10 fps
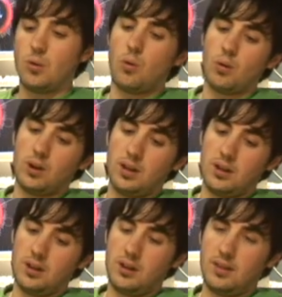to
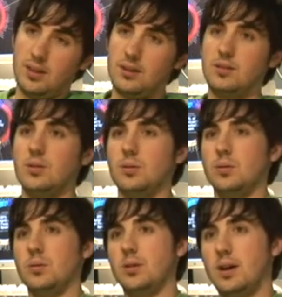Oregon, and then
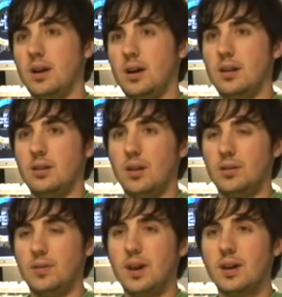to
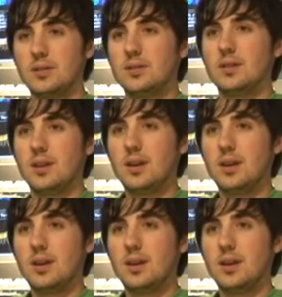Las Vegas.